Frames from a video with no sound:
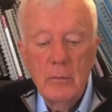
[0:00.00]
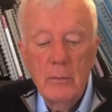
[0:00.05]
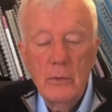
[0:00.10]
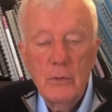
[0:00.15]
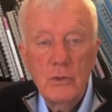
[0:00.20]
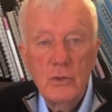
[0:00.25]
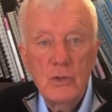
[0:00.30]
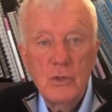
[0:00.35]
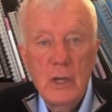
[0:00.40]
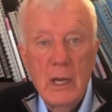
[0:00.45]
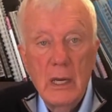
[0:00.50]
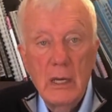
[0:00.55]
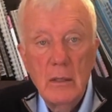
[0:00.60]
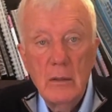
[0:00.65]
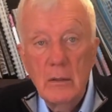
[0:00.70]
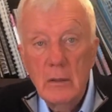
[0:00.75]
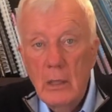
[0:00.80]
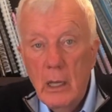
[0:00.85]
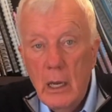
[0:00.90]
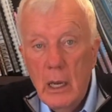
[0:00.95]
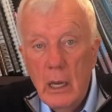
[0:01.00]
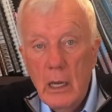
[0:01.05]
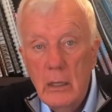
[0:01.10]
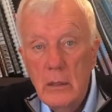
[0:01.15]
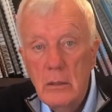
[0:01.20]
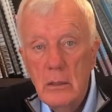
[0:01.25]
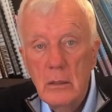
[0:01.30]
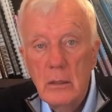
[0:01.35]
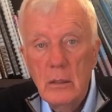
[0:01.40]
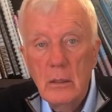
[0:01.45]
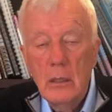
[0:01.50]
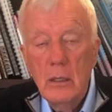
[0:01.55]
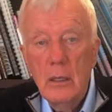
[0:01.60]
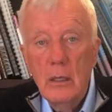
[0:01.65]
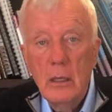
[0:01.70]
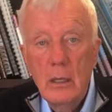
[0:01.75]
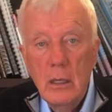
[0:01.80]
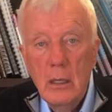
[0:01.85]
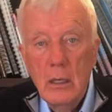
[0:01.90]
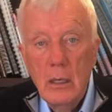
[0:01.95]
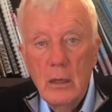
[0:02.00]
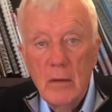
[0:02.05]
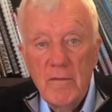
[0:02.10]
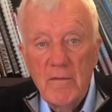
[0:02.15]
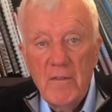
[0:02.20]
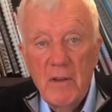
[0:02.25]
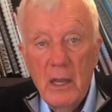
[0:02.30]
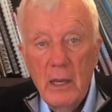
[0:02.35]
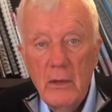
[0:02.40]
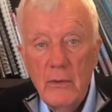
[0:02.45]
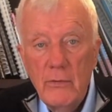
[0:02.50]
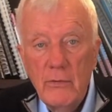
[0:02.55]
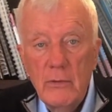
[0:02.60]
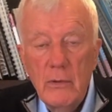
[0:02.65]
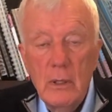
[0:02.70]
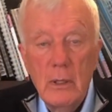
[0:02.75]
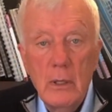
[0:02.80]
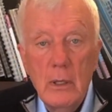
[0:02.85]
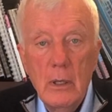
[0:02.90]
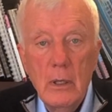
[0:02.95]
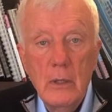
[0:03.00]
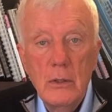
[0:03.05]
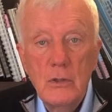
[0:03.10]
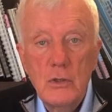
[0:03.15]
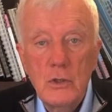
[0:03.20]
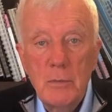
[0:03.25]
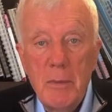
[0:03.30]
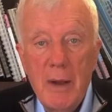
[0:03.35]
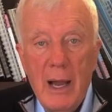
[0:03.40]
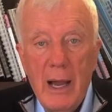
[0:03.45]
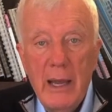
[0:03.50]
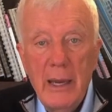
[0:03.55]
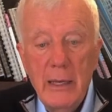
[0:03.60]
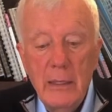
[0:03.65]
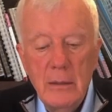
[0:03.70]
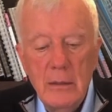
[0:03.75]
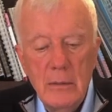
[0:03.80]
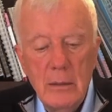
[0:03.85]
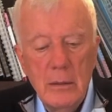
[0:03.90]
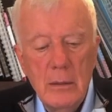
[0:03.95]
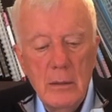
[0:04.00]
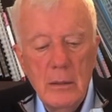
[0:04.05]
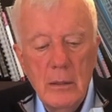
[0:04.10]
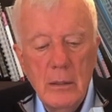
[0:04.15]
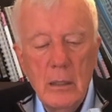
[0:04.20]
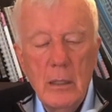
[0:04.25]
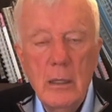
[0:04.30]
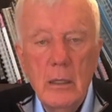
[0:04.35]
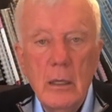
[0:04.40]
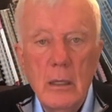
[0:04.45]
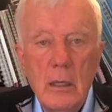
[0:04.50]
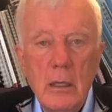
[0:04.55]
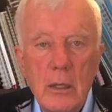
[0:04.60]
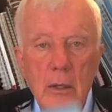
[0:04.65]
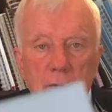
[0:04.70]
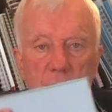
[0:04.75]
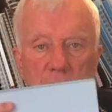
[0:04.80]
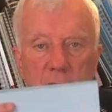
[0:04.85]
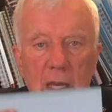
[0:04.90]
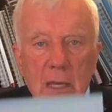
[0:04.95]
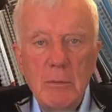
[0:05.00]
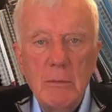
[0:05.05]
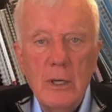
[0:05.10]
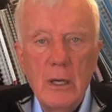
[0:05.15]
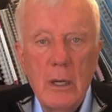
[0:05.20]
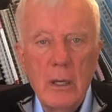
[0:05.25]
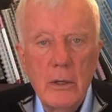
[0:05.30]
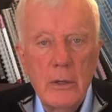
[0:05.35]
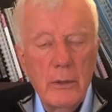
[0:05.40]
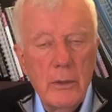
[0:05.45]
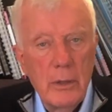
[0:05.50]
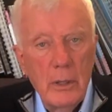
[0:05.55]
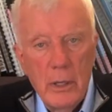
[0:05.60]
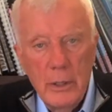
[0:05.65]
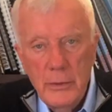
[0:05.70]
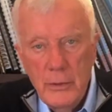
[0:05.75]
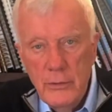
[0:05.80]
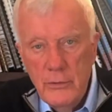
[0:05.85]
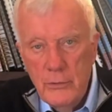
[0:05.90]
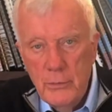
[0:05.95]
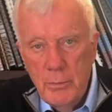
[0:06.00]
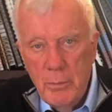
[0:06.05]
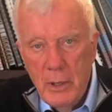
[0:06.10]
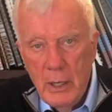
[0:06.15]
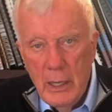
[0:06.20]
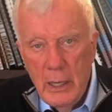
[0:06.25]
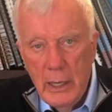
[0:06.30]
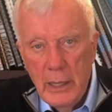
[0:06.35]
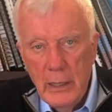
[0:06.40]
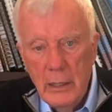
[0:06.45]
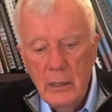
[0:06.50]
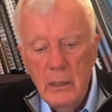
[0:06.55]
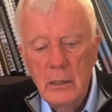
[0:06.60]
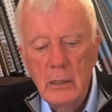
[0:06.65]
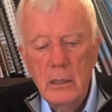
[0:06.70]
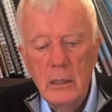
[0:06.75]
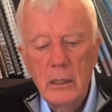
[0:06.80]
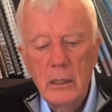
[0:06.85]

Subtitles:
Stained in the head, face, spine, same color on the spine,